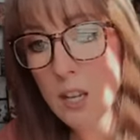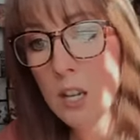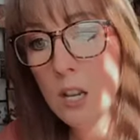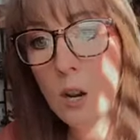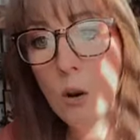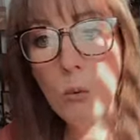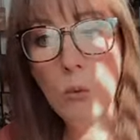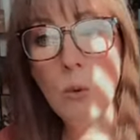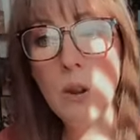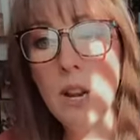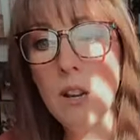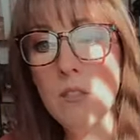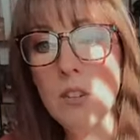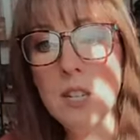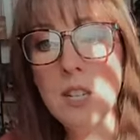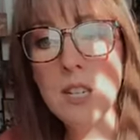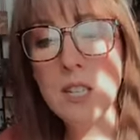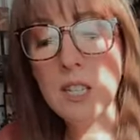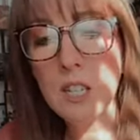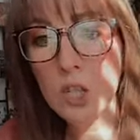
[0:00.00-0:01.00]
You know,
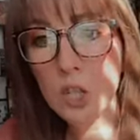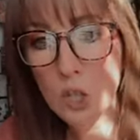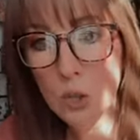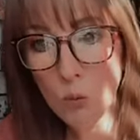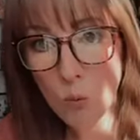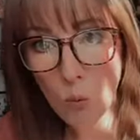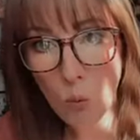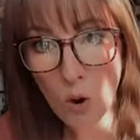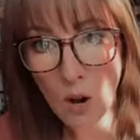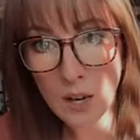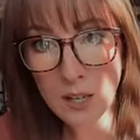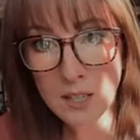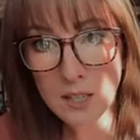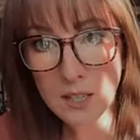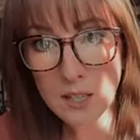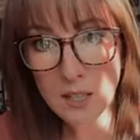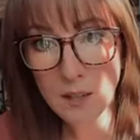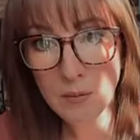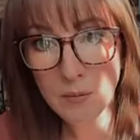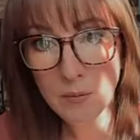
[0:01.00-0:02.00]
whatever it is that you
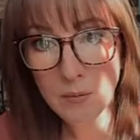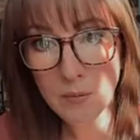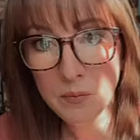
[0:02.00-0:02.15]
want,